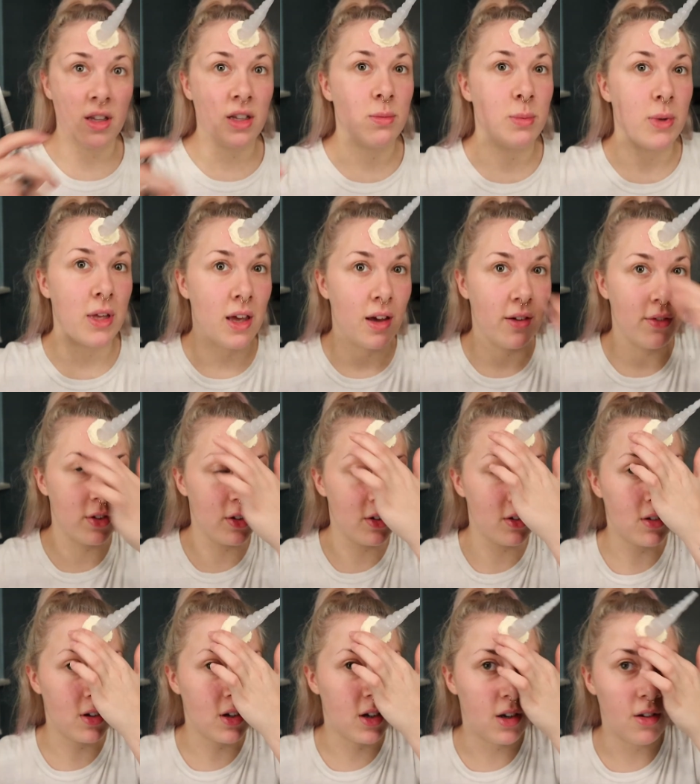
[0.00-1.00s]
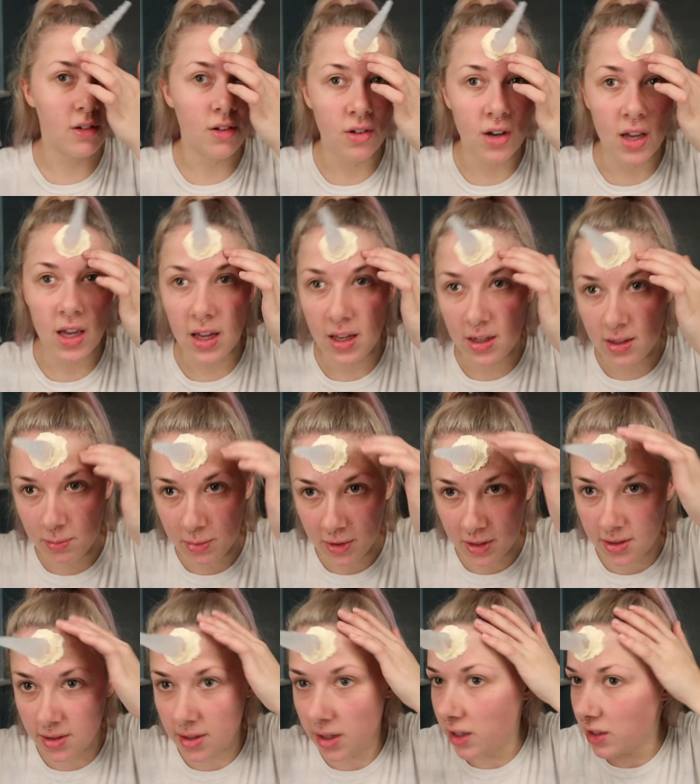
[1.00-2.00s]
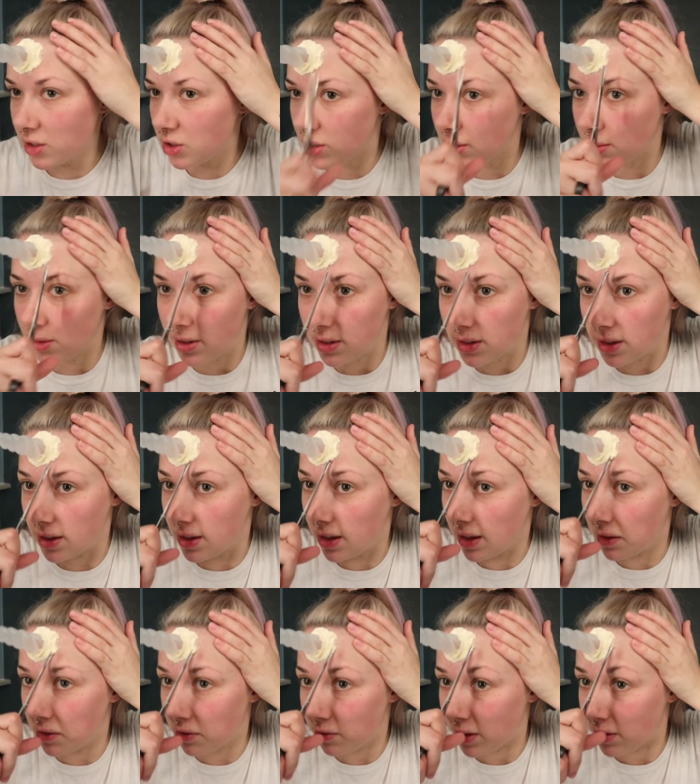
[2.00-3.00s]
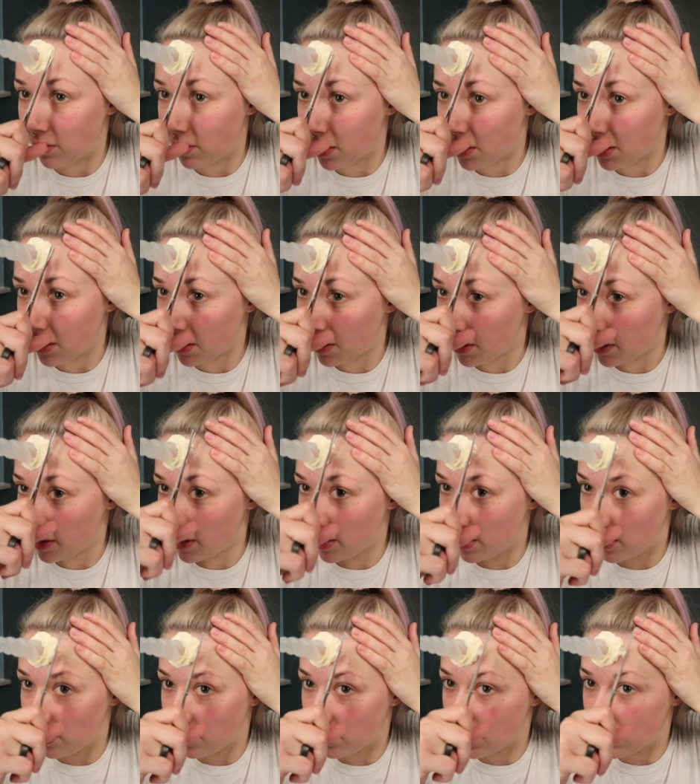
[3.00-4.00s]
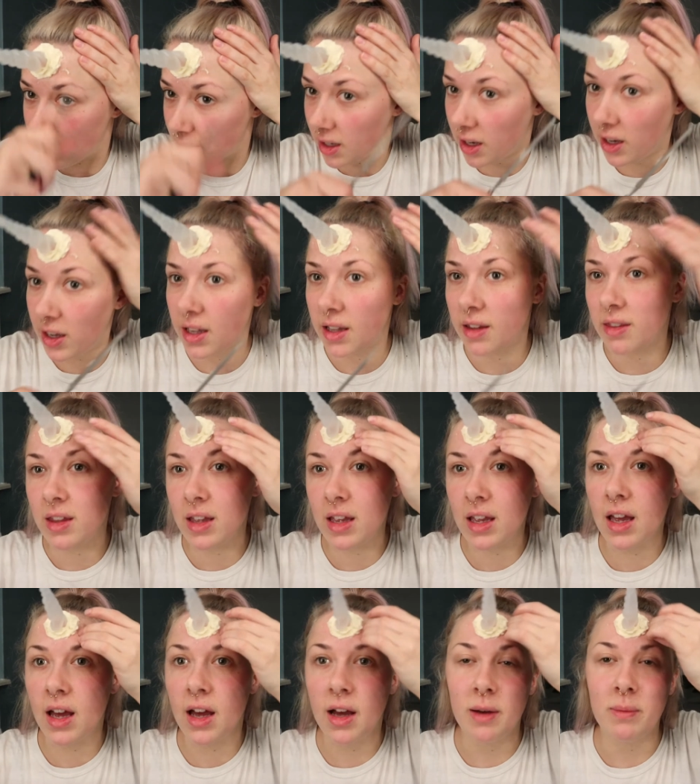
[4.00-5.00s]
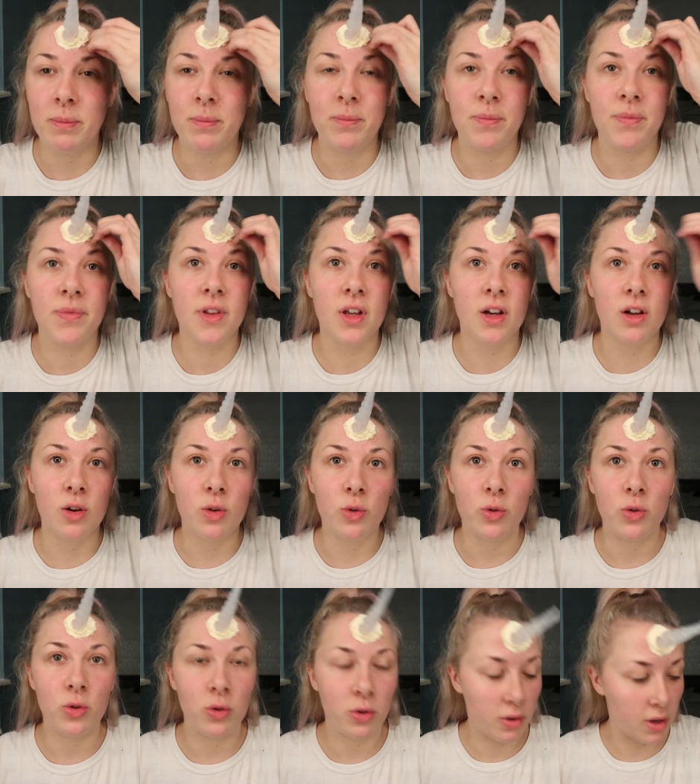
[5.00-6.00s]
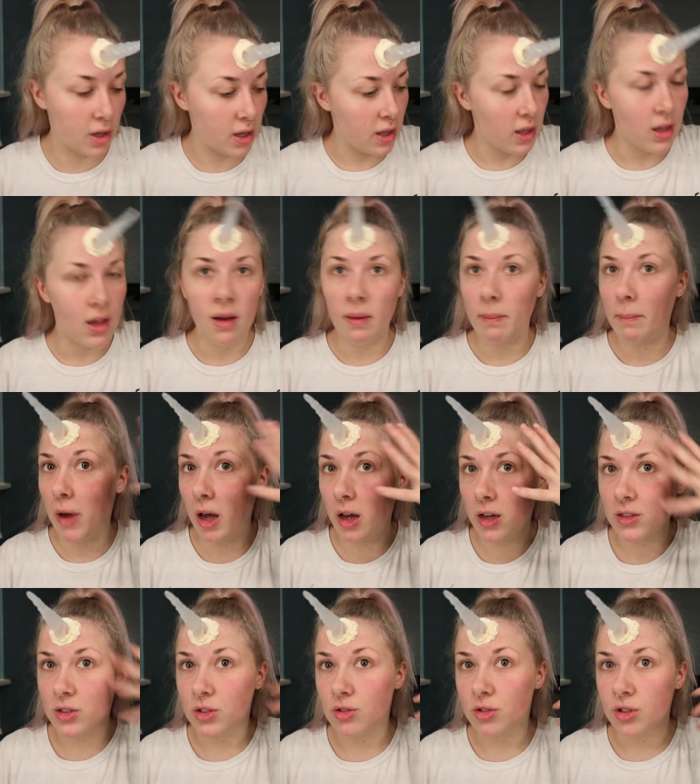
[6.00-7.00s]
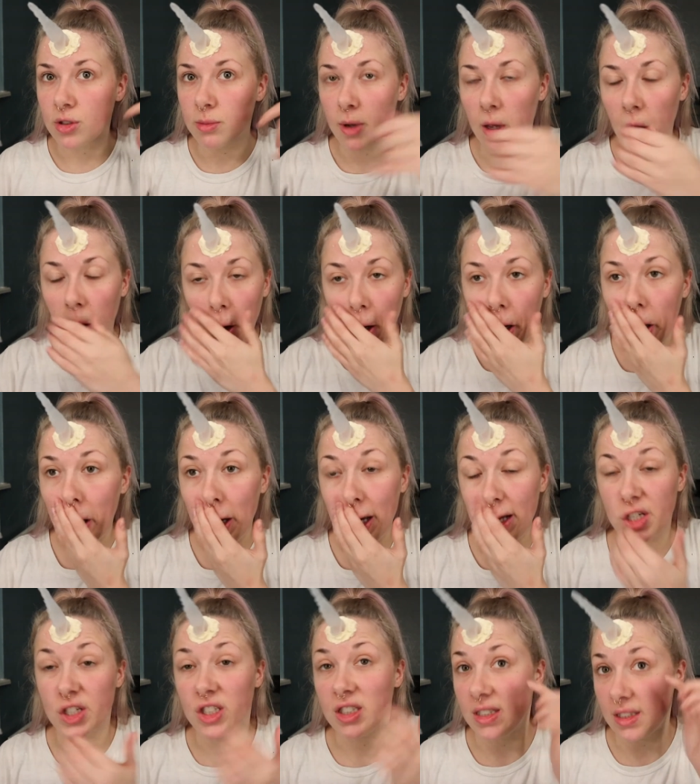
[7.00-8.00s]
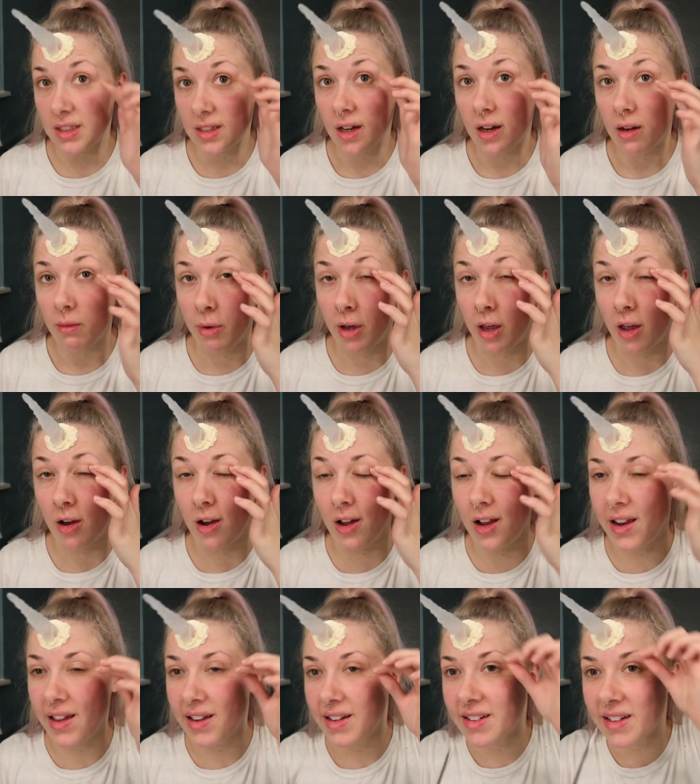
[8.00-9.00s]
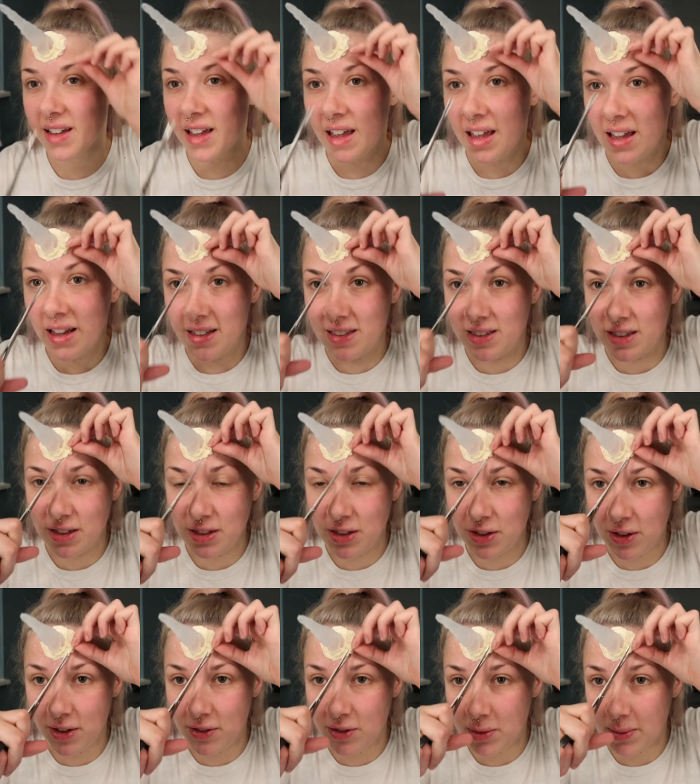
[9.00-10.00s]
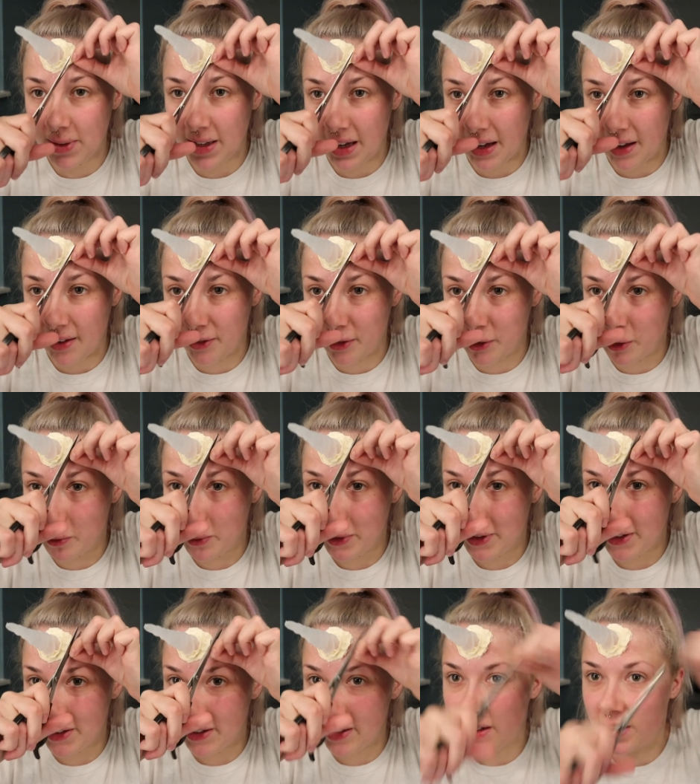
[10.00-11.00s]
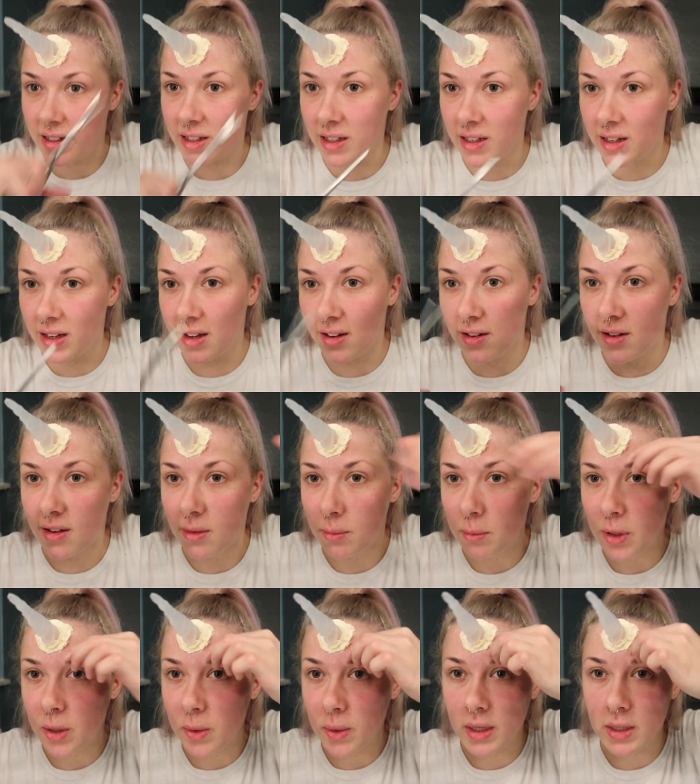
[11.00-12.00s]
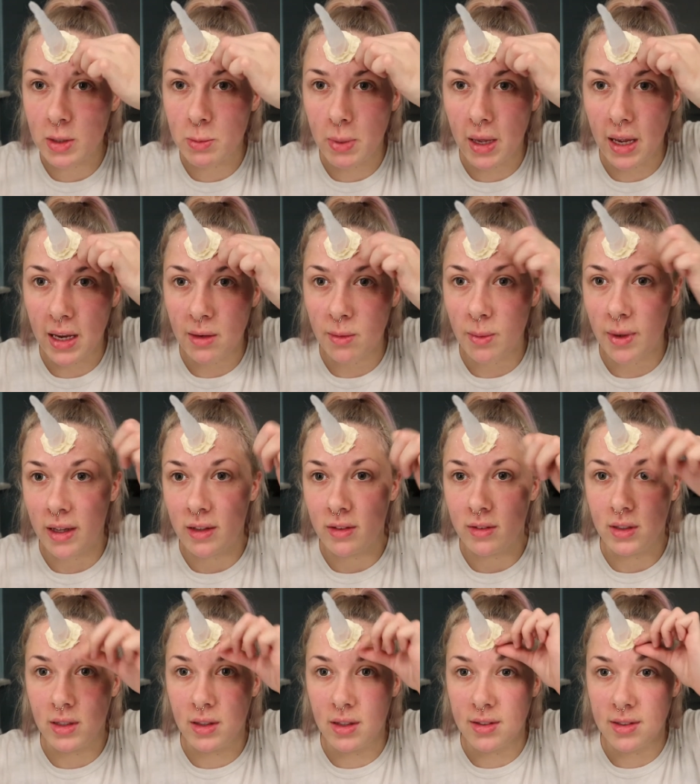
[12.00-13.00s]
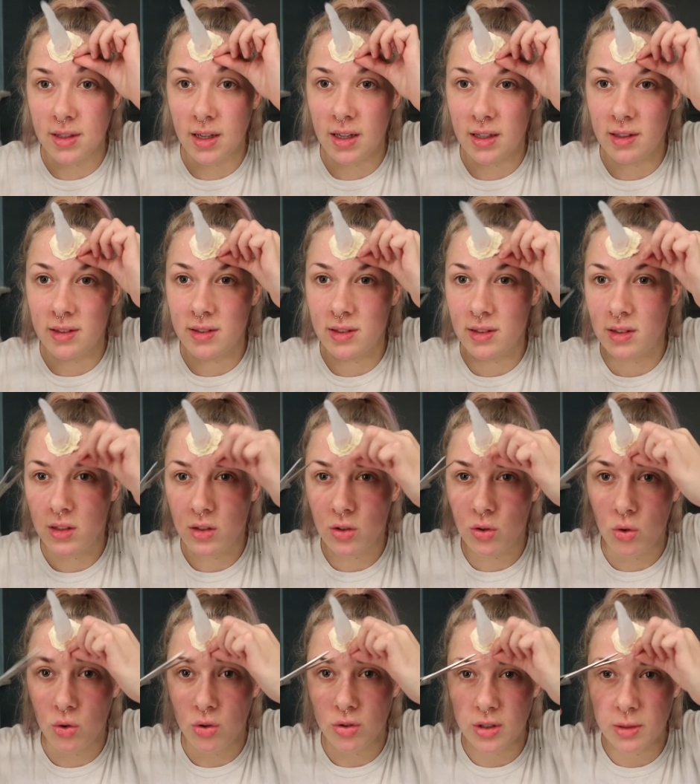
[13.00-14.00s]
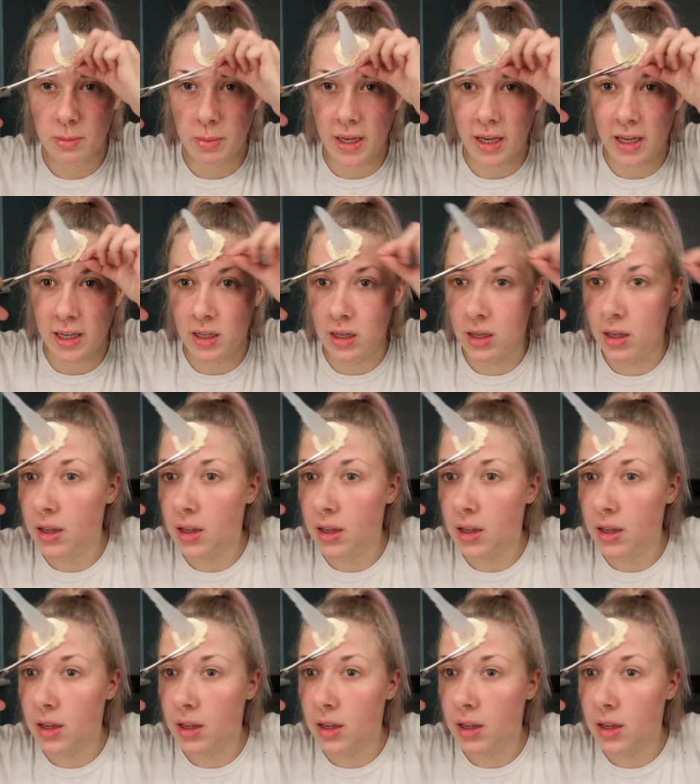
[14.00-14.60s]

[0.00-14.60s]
this, be careful you don't cut your own head, because last year when I did the Little Red Riding Hood and I was cutting the claw marks across my eye, I actually did cut my eyelid. So you do have to be careful, but you know, beauty is pain. Well, in this case, gore is pain.